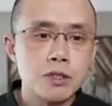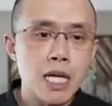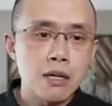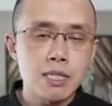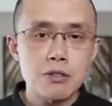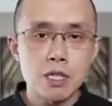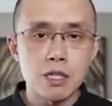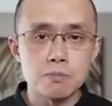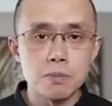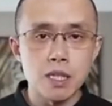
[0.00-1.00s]
So now it's
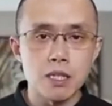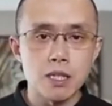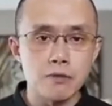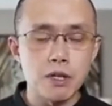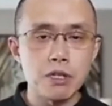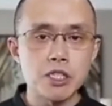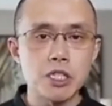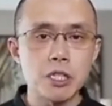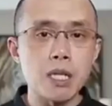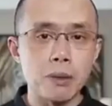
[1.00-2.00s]
actually a very
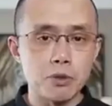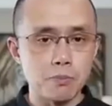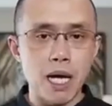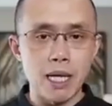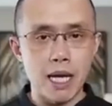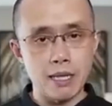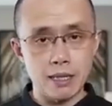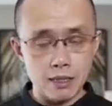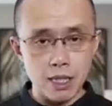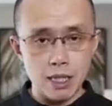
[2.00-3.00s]
cheap time to buy.
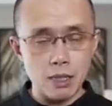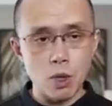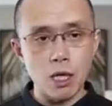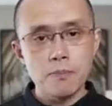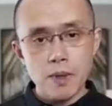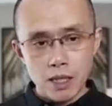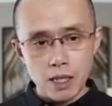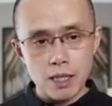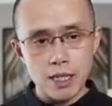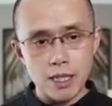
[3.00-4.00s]

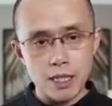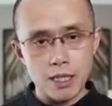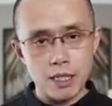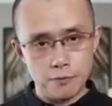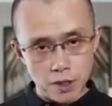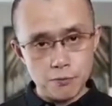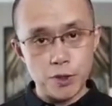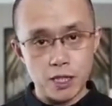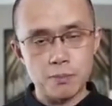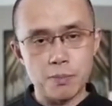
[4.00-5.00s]

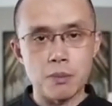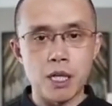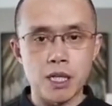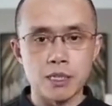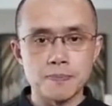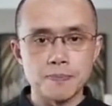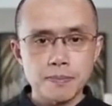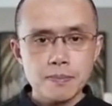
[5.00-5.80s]
If we're in a bear market.